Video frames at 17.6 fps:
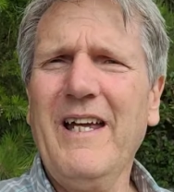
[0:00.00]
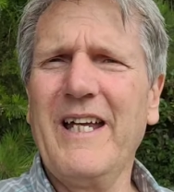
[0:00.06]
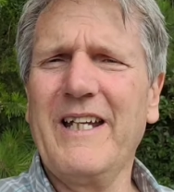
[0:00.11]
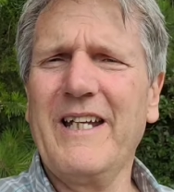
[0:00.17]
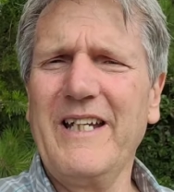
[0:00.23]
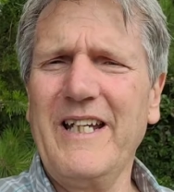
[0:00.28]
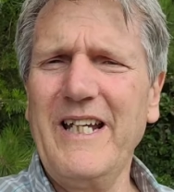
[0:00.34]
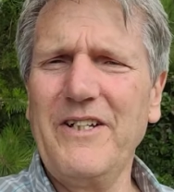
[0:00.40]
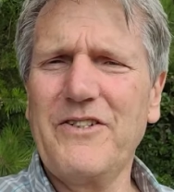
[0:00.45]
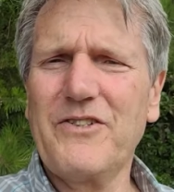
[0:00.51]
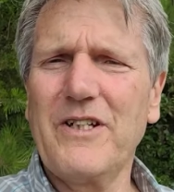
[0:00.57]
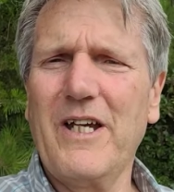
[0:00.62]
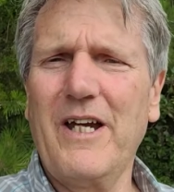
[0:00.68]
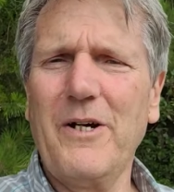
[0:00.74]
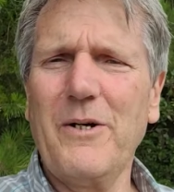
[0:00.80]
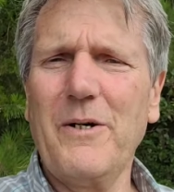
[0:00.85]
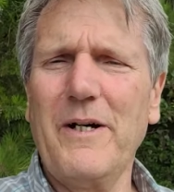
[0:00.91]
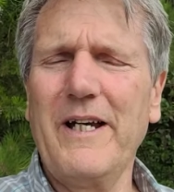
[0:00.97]
in each
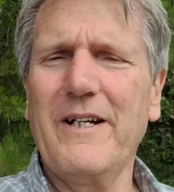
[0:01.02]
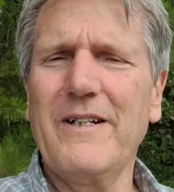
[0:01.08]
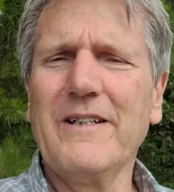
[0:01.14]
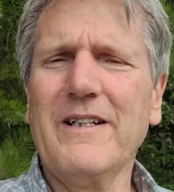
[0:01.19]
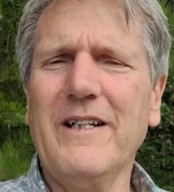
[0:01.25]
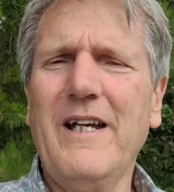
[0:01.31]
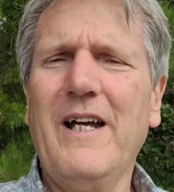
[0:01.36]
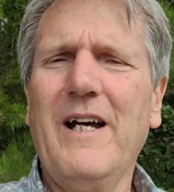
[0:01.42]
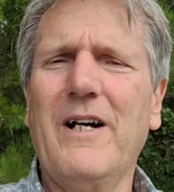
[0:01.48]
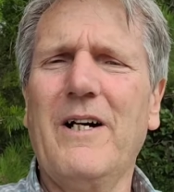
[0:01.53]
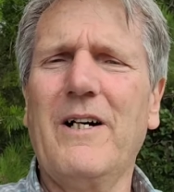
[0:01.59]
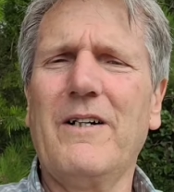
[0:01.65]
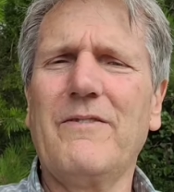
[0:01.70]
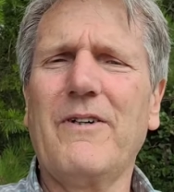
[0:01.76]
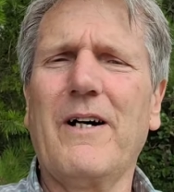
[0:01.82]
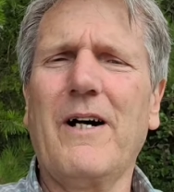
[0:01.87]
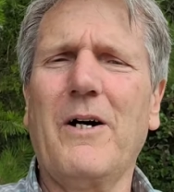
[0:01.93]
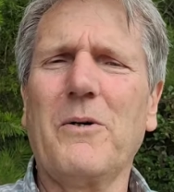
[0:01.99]
area
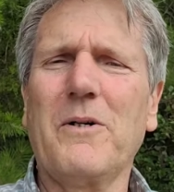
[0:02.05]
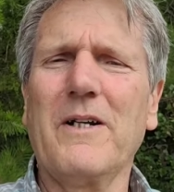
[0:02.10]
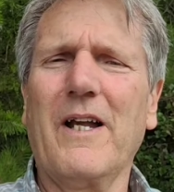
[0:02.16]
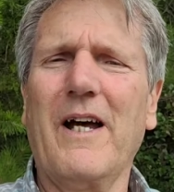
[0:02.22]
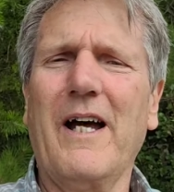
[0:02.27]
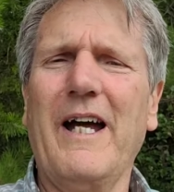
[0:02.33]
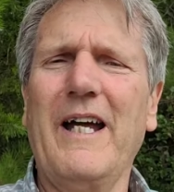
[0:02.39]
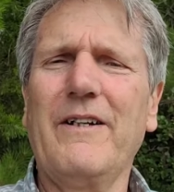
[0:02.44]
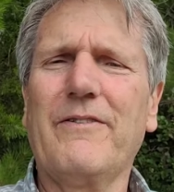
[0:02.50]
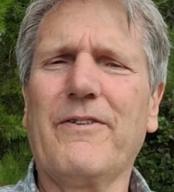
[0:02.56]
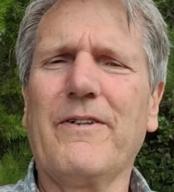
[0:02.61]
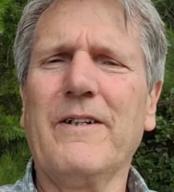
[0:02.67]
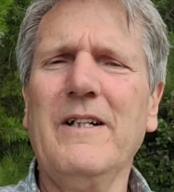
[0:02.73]
of our life.